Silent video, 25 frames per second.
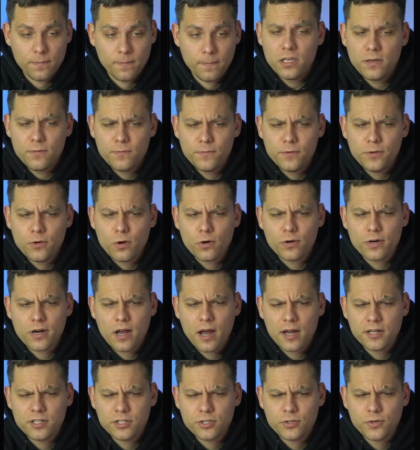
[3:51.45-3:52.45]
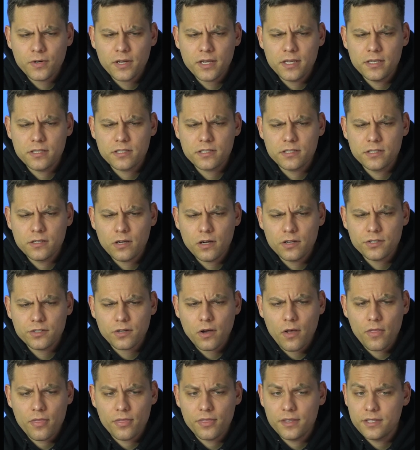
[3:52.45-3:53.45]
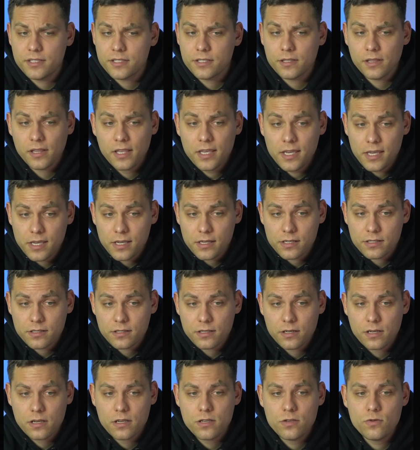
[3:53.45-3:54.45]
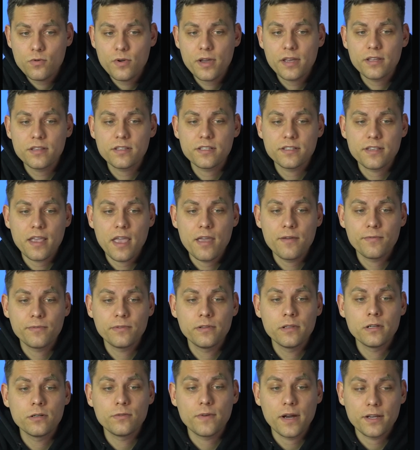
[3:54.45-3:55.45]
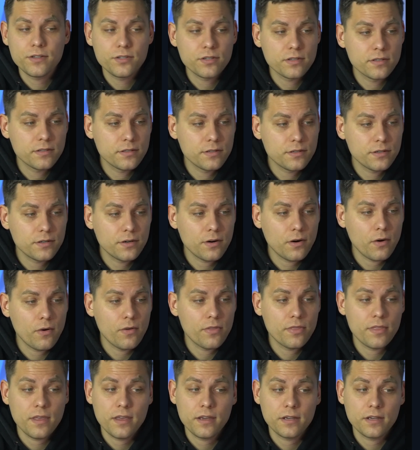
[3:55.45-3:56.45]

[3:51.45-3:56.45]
If your country is not on this list, you can safely register on the